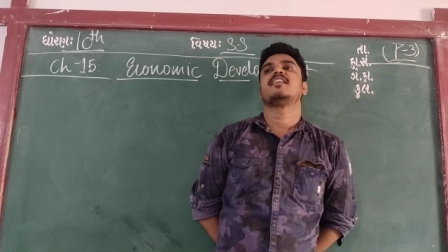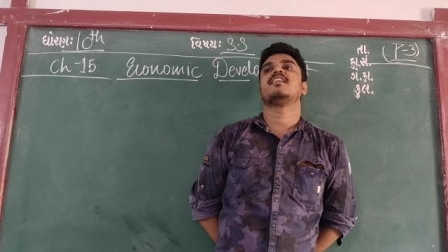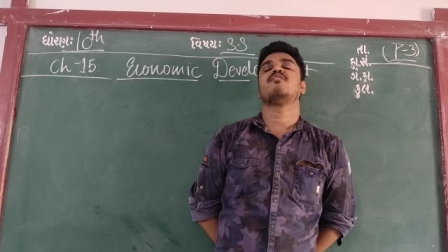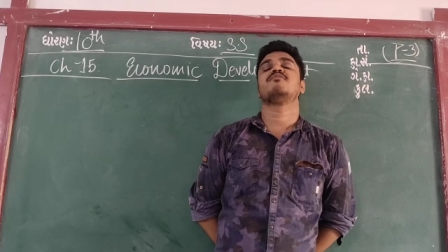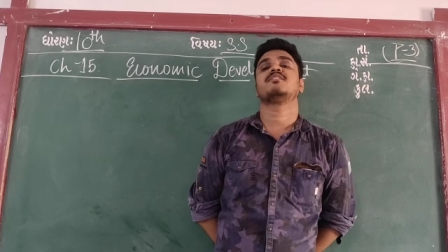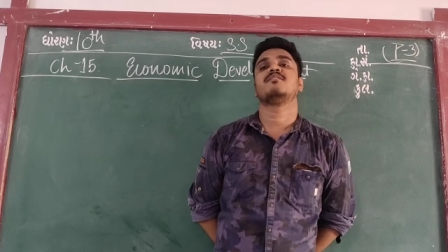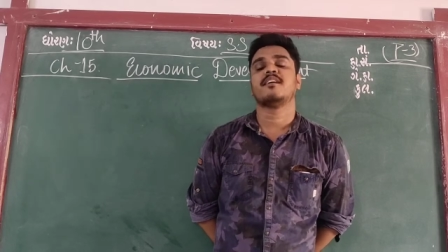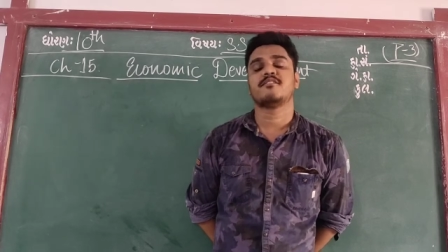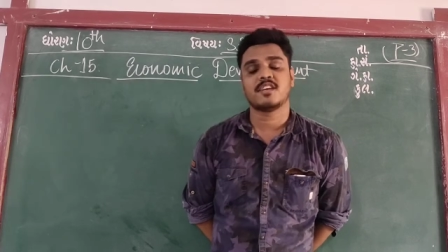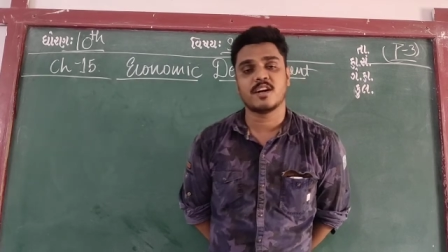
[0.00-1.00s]
Now we
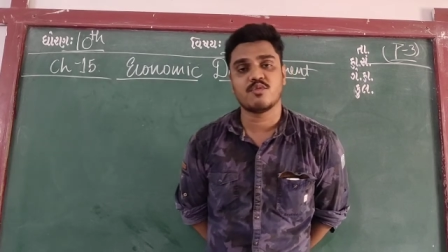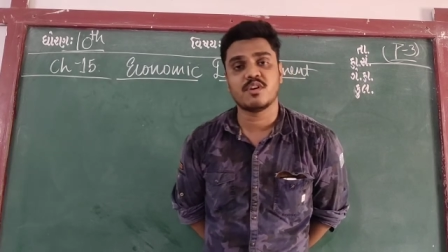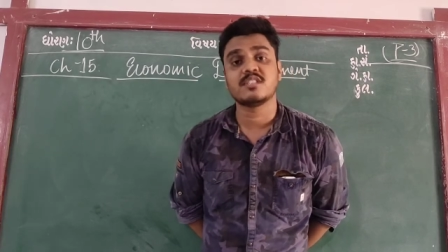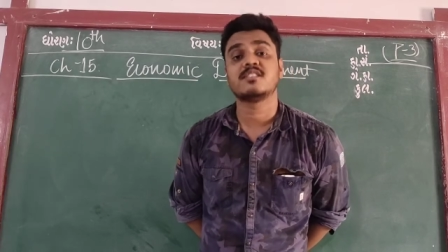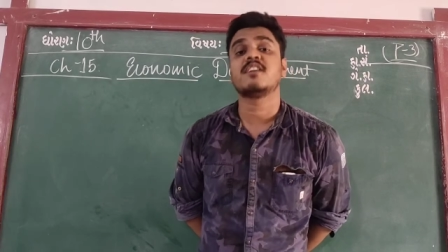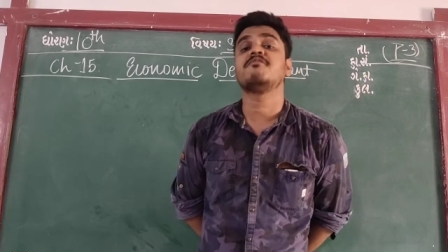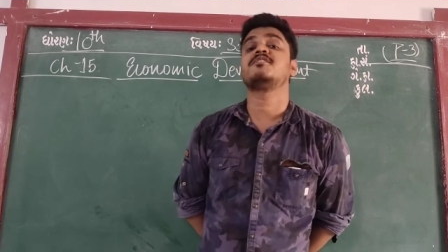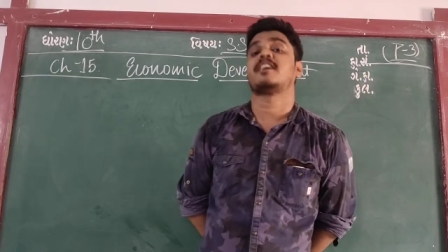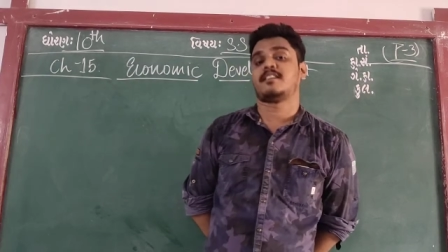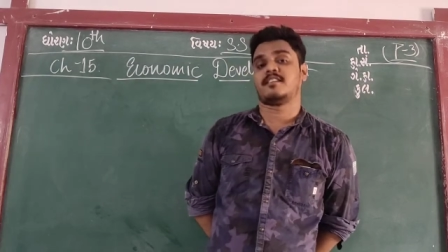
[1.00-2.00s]
have third one, service
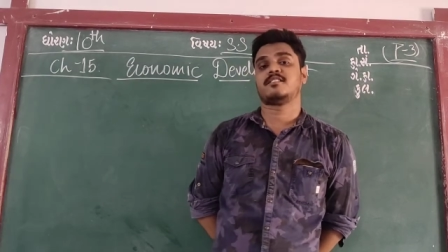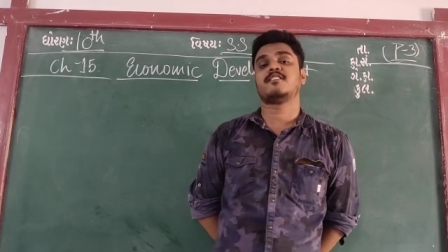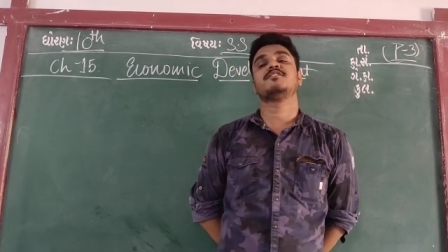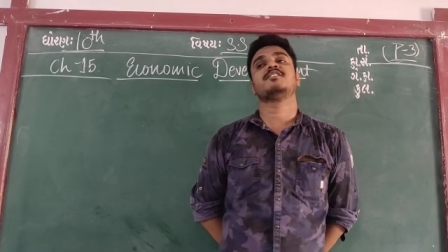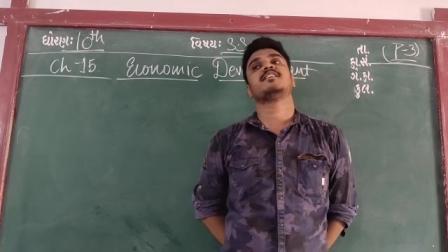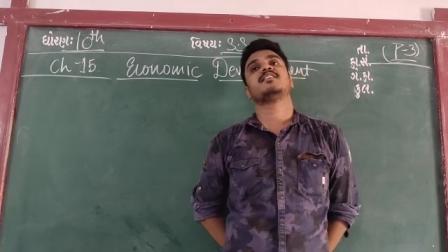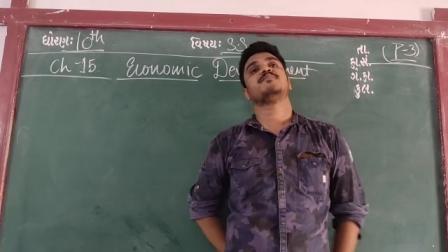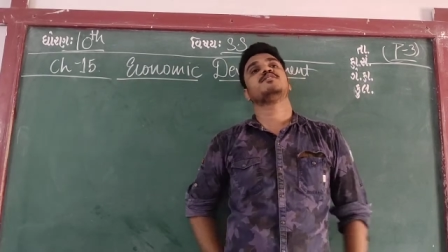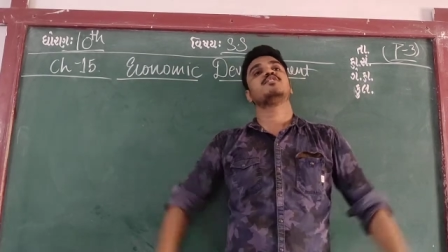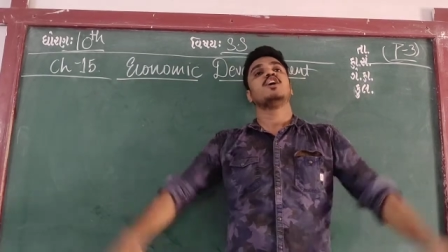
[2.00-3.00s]
sector. Service sector
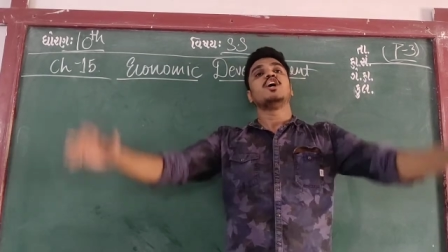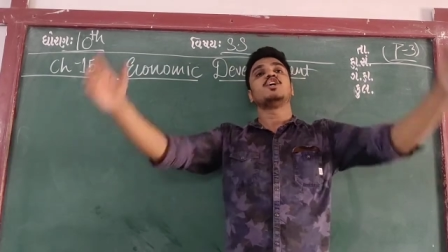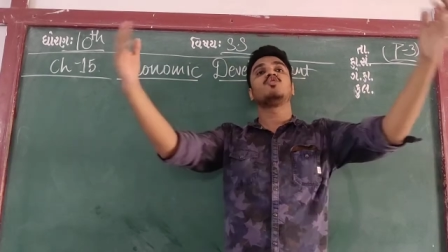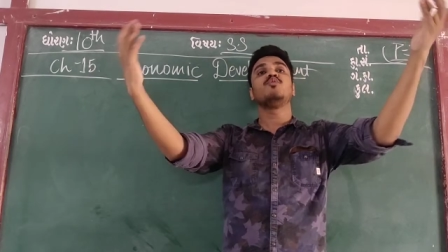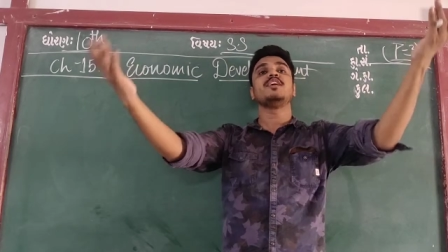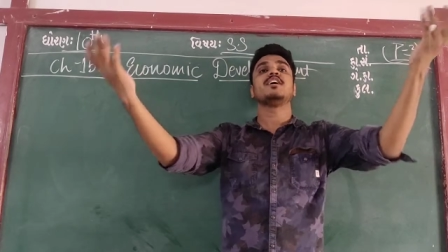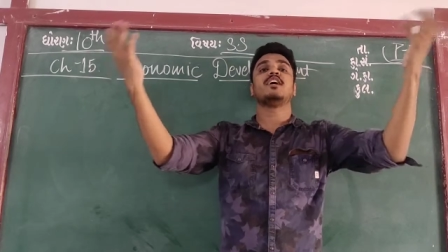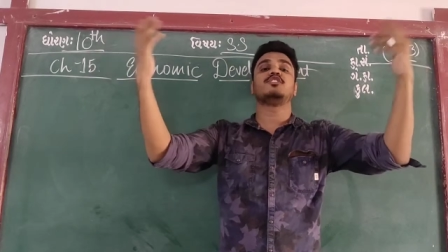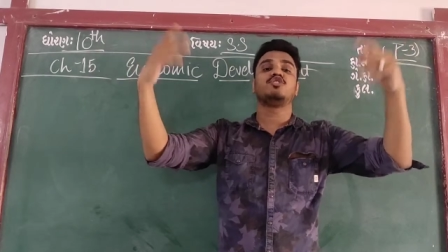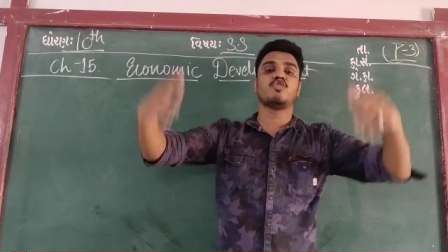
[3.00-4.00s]
means doing
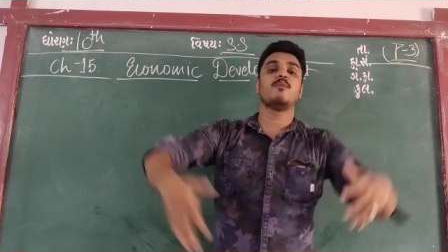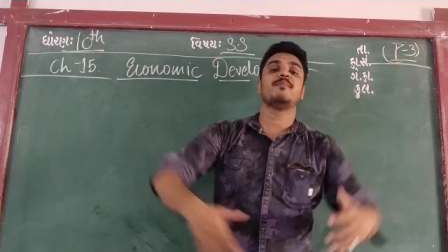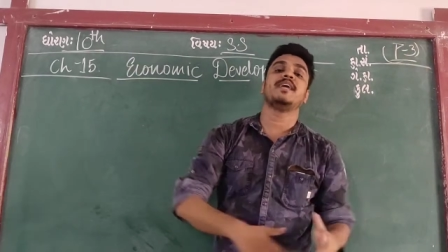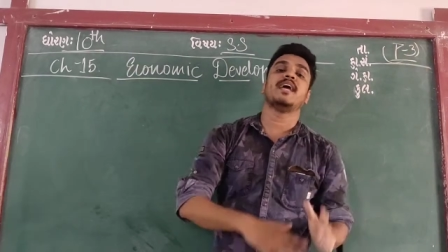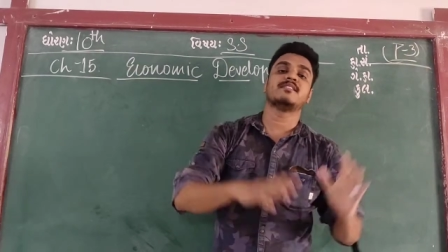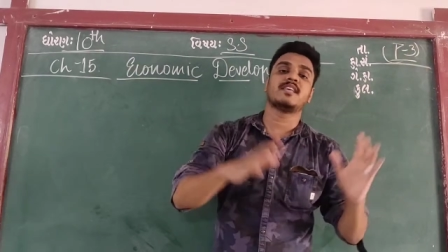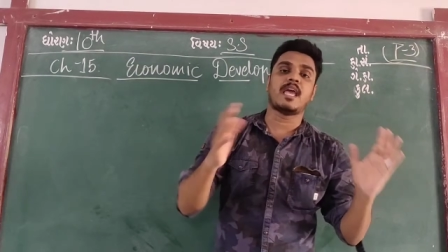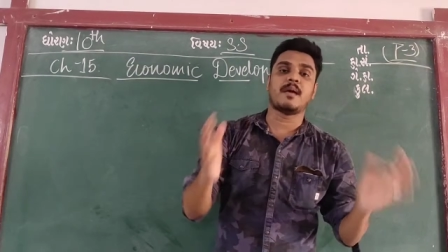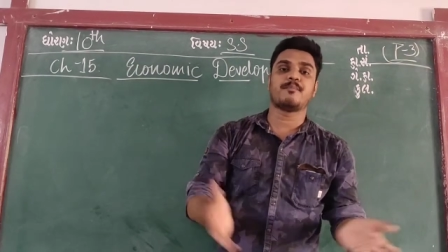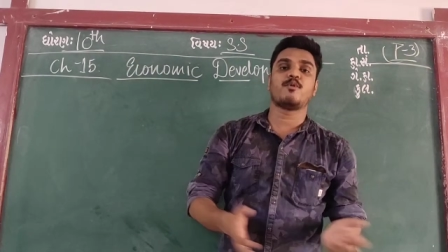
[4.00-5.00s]
a job as an
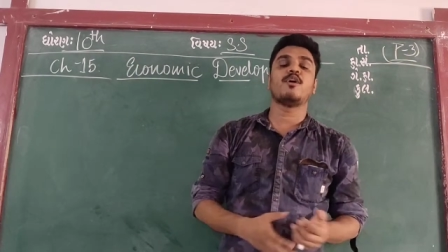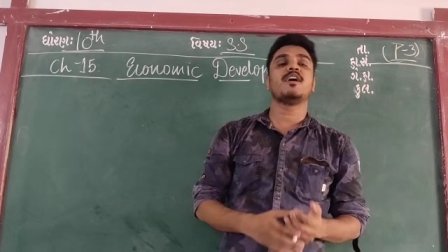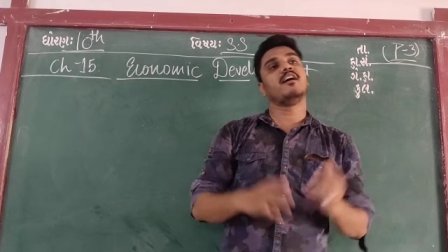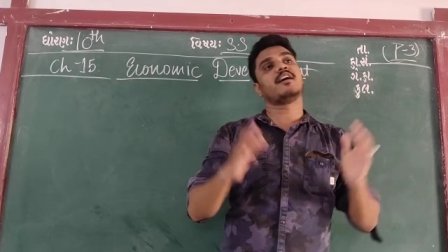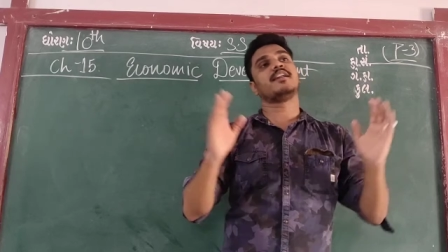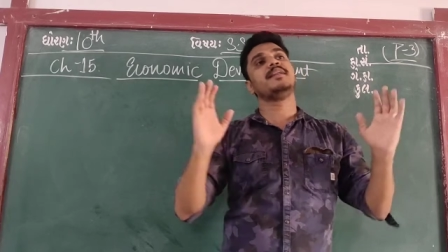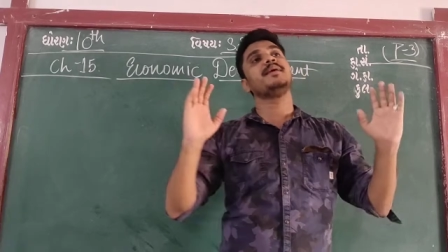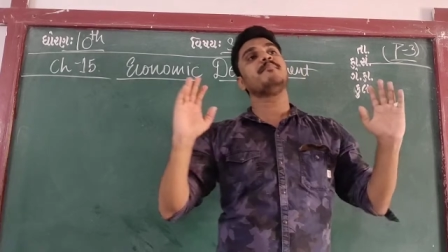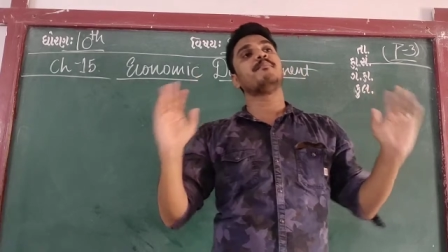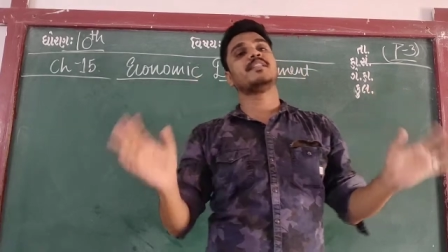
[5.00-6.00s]
employee
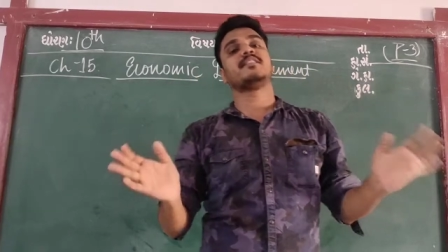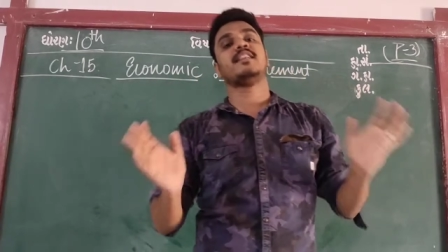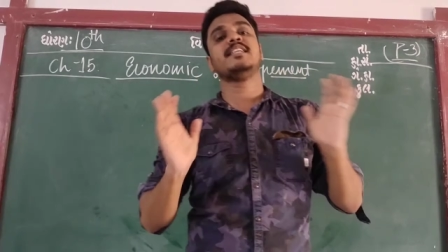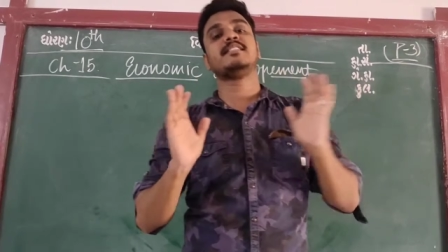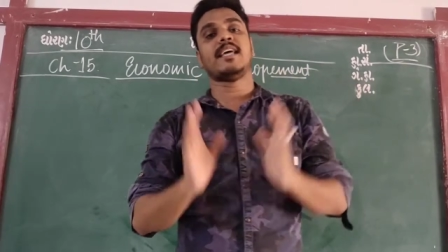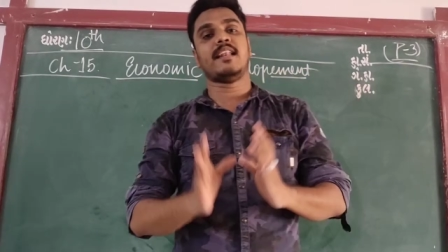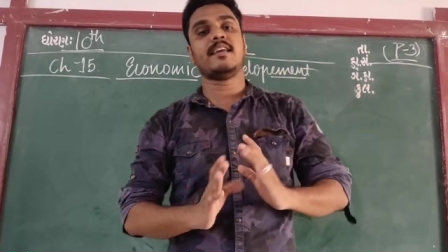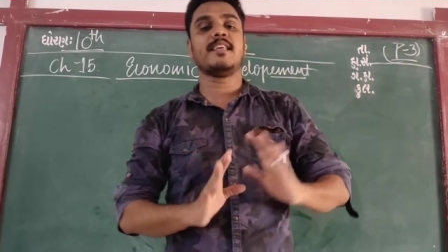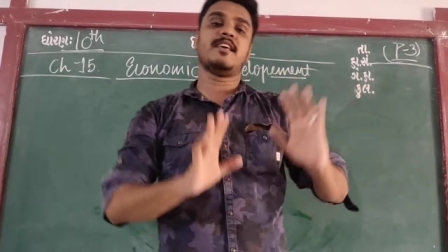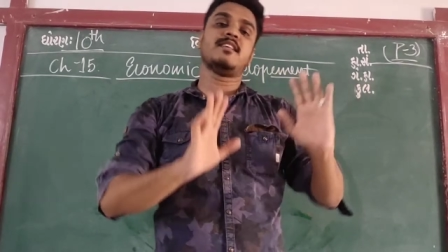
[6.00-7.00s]
earning monthly
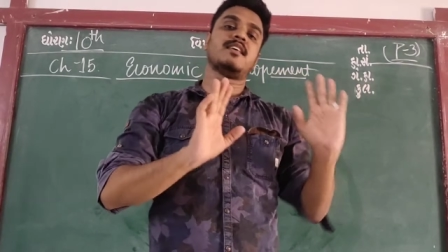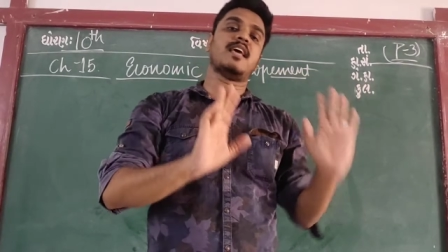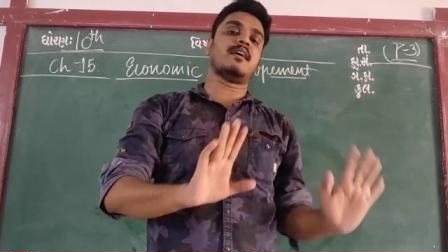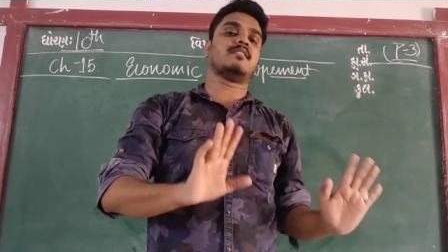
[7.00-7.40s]
salary is a